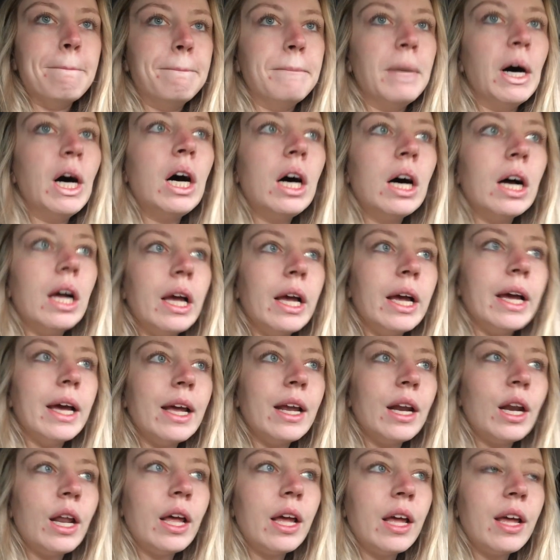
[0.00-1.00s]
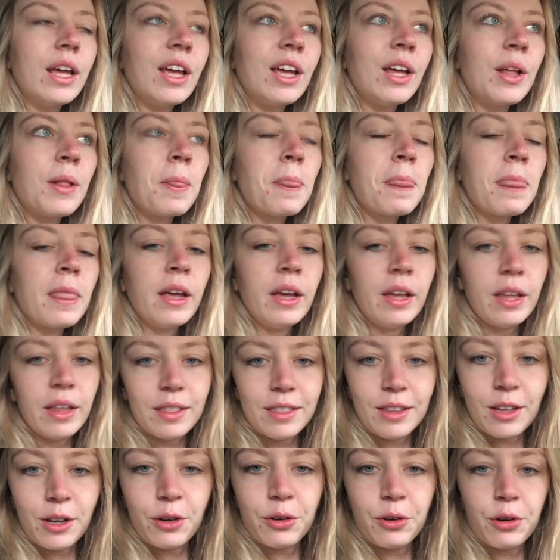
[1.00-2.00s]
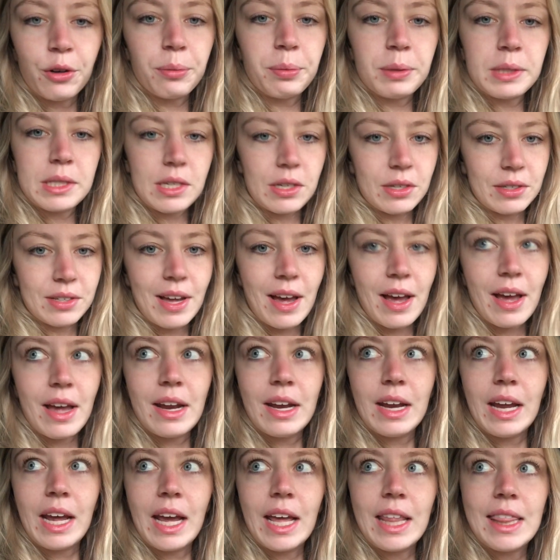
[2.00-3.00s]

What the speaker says: but they don't open till 10